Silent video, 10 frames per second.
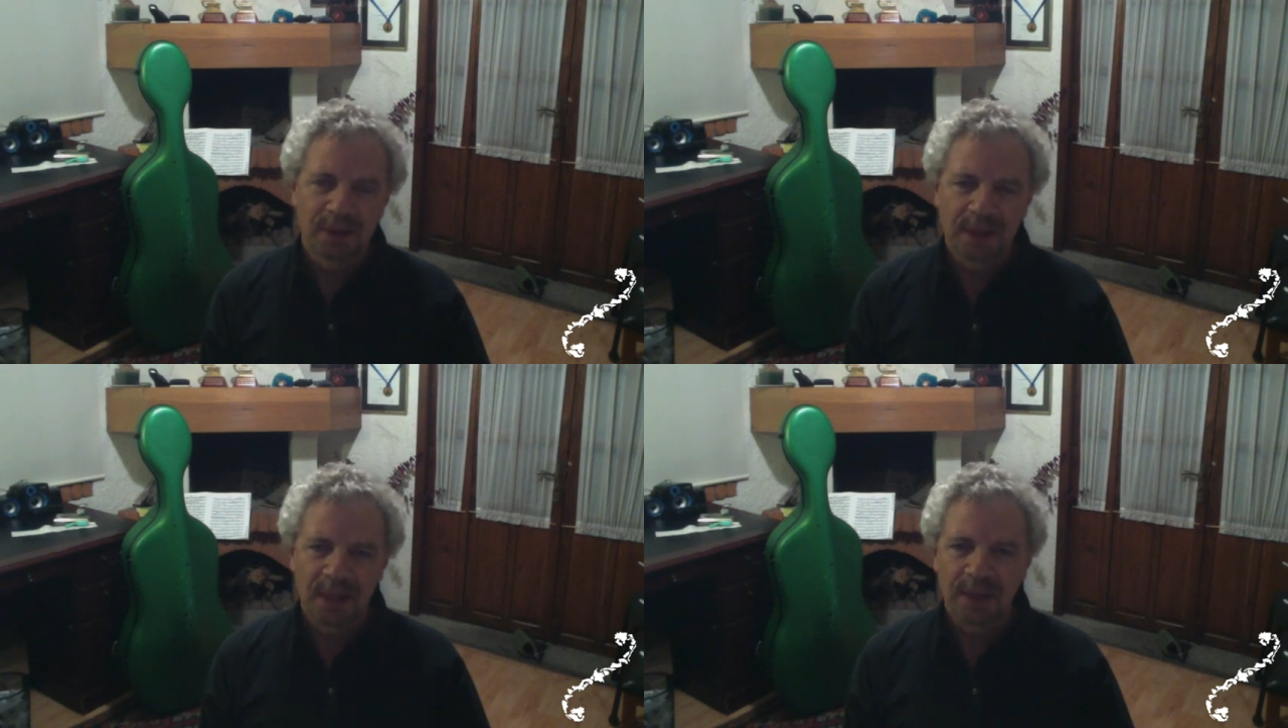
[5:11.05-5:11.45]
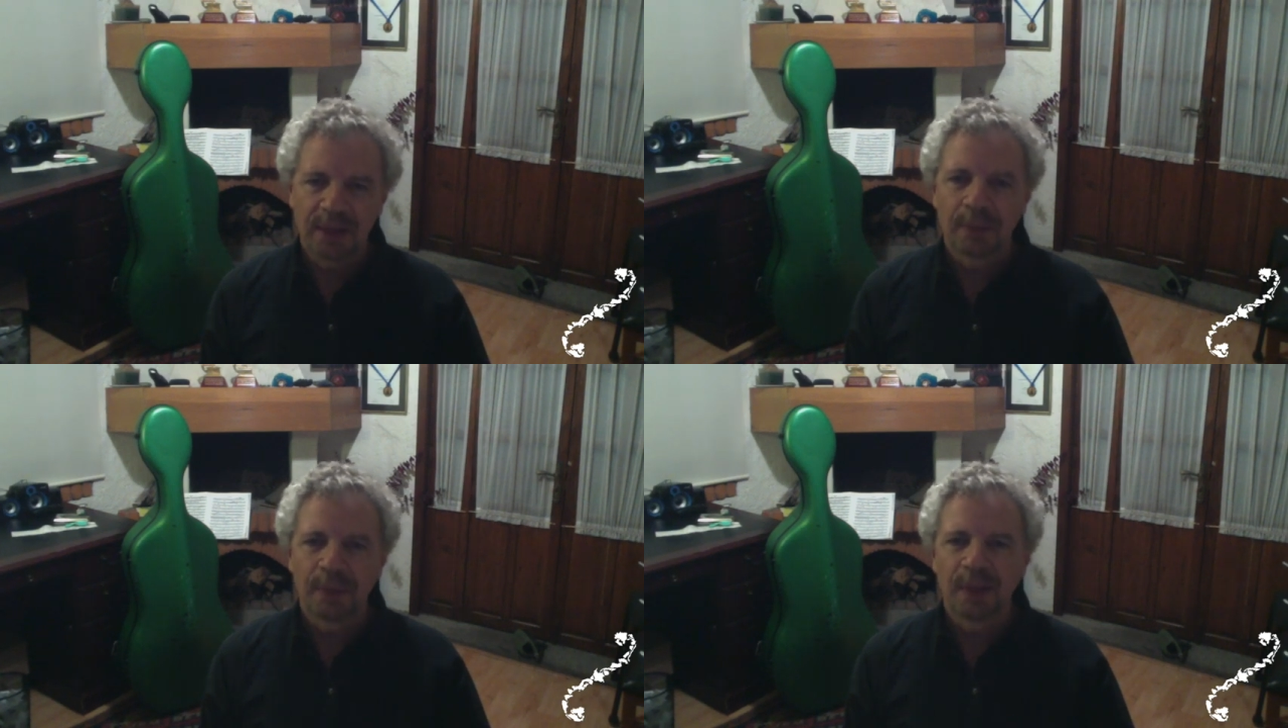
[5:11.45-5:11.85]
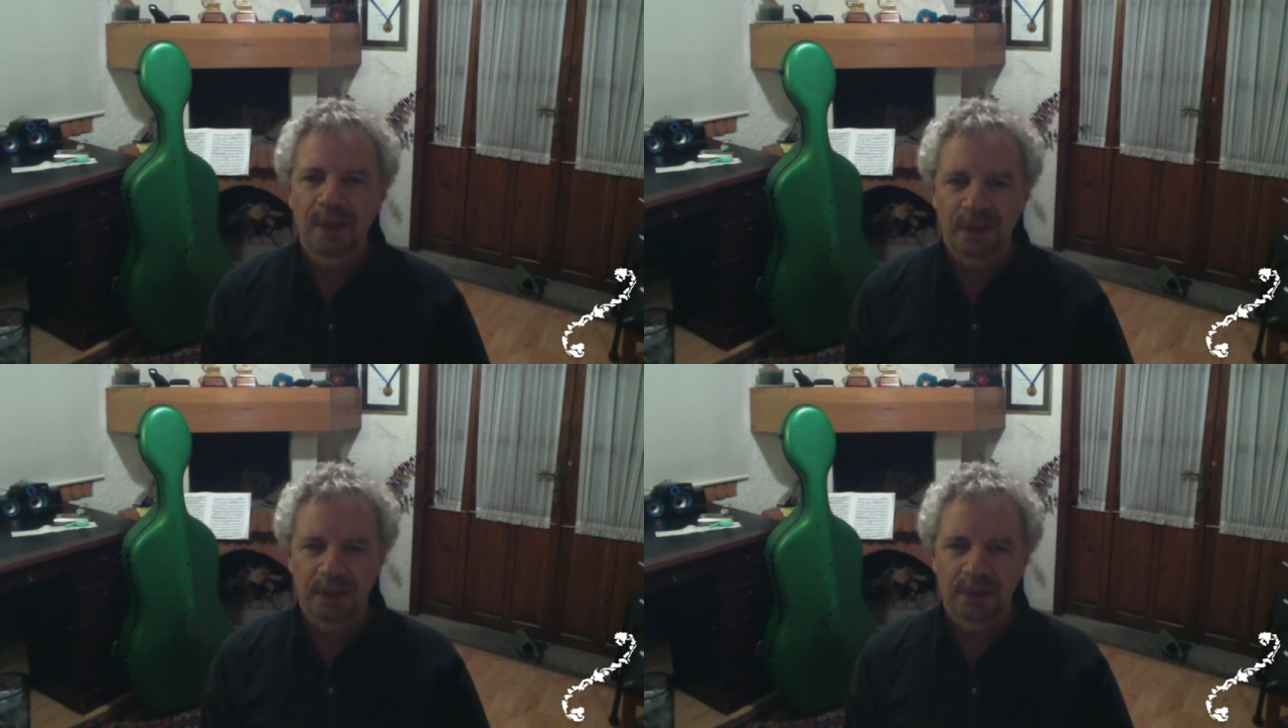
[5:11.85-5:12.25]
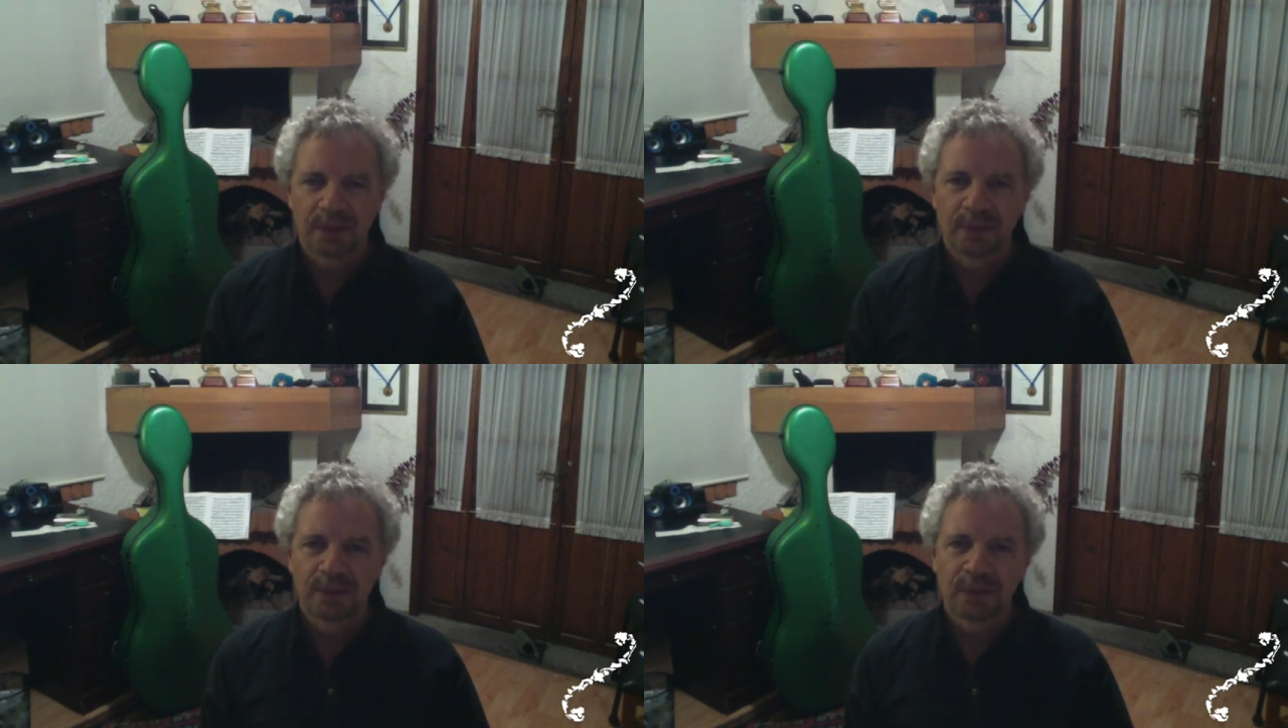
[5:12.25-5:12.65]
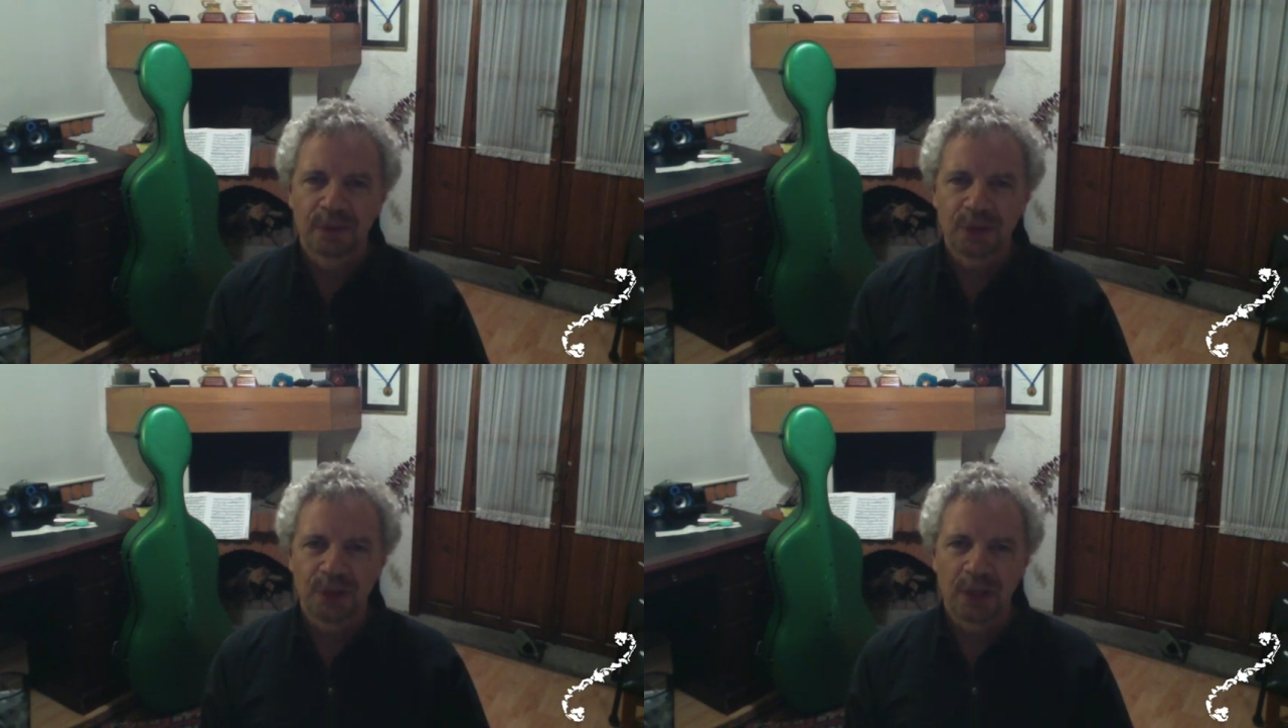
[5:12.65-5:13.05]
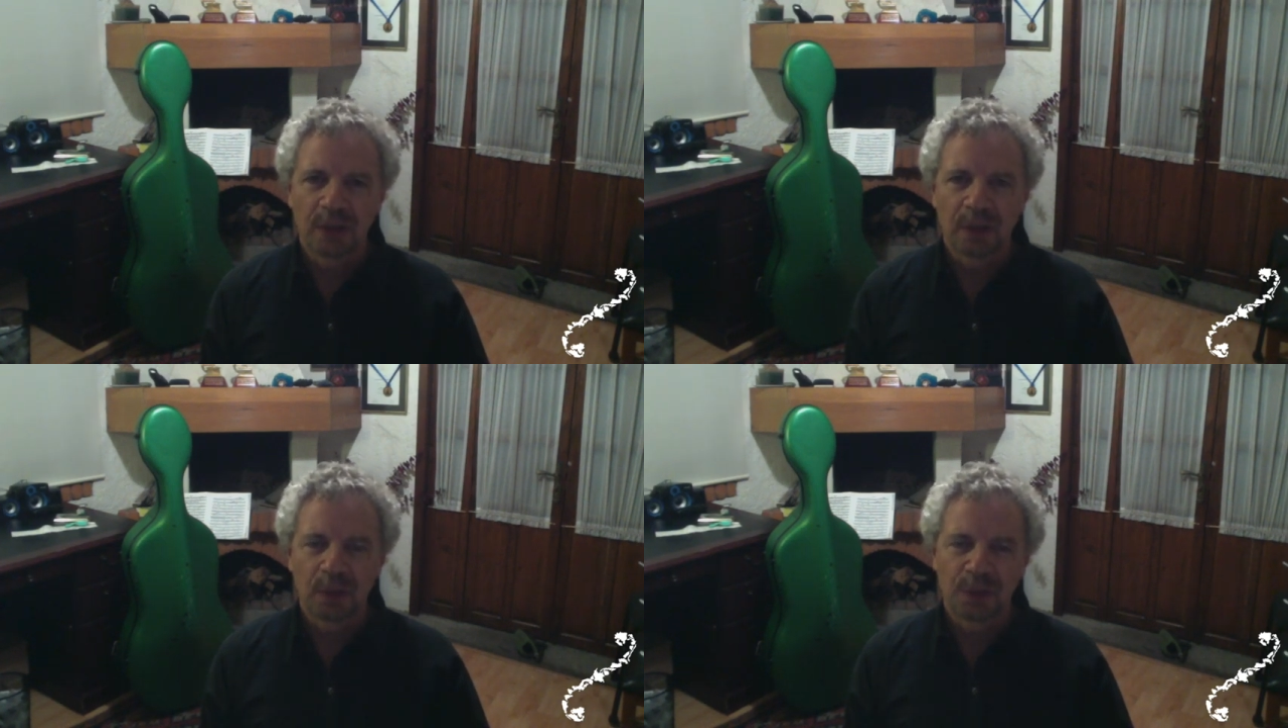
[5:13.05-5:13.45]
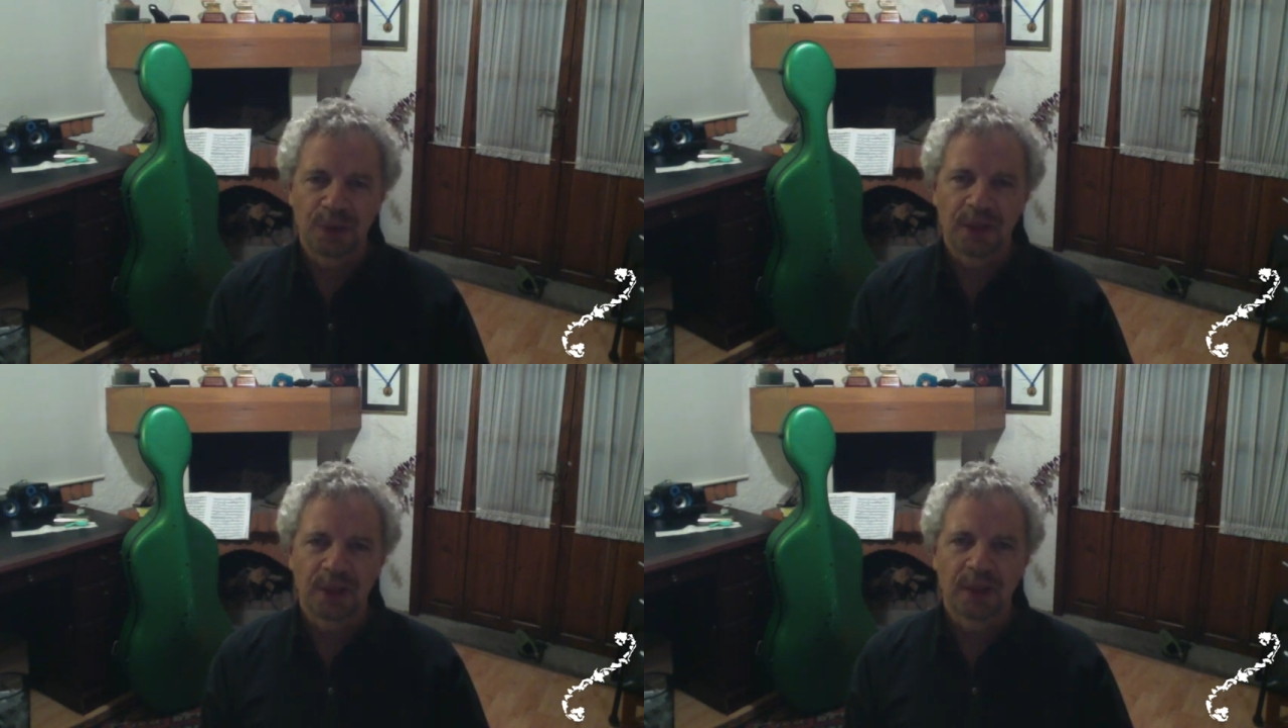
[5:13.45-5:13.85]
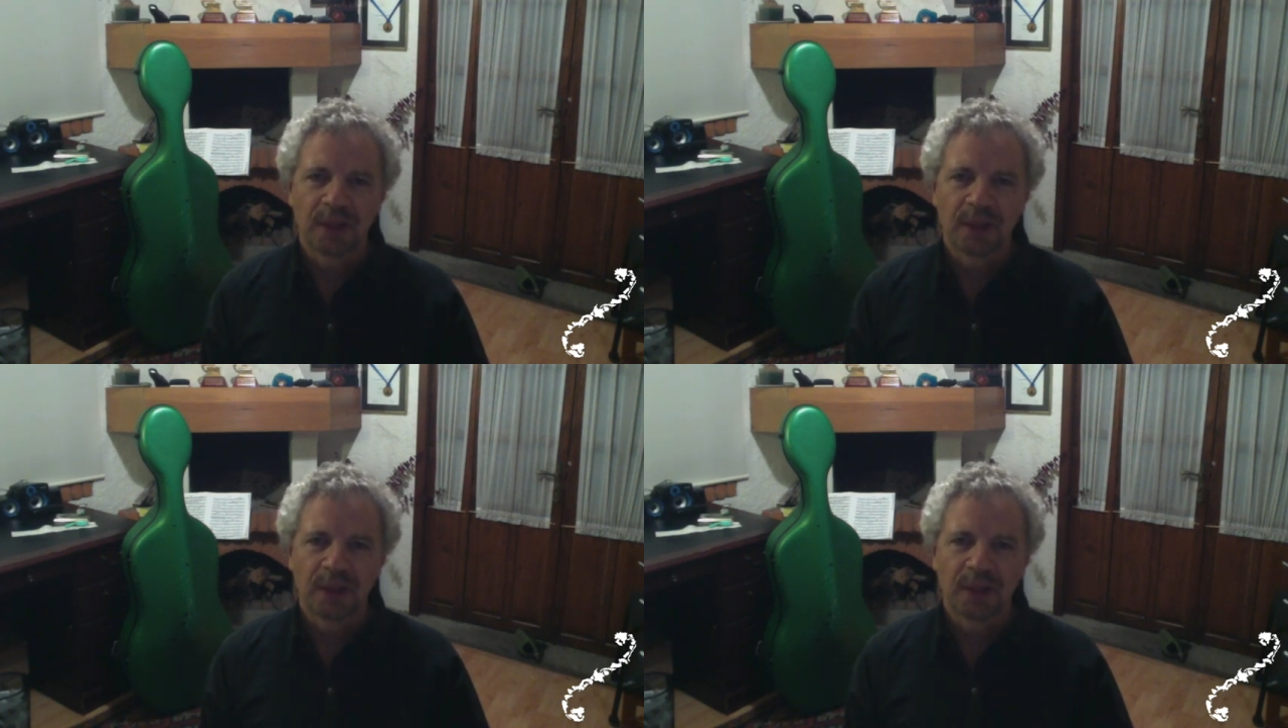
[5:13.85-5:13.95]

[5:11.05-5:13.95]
in Latin America for cello, I would say.